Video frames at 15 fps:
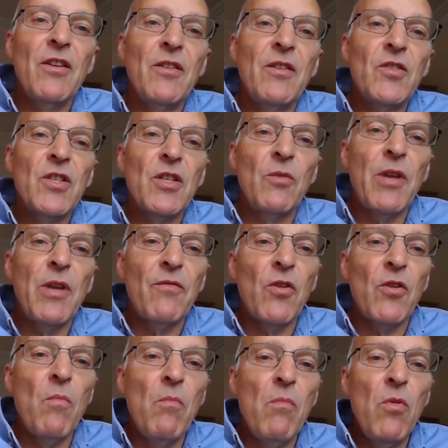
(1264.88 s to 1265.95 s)
that we haven't
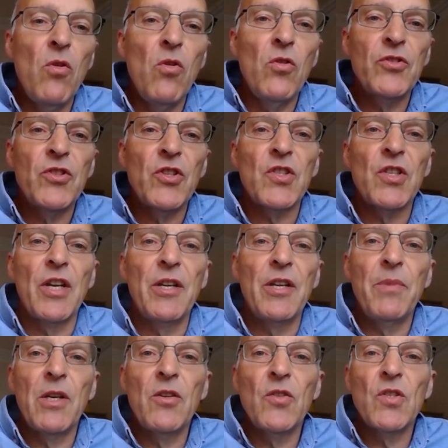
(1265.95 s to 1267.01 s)
got more to say,
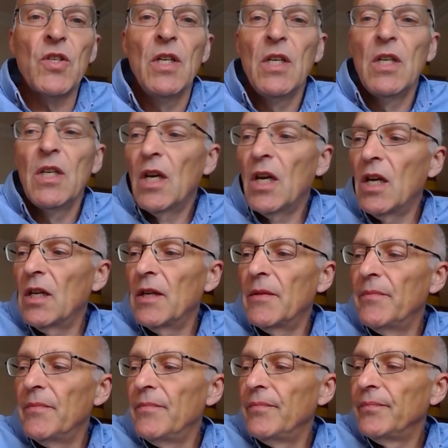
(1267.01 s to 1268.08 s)
because
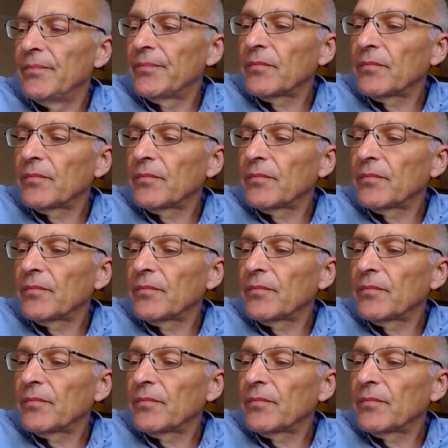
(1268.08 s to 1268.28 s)
I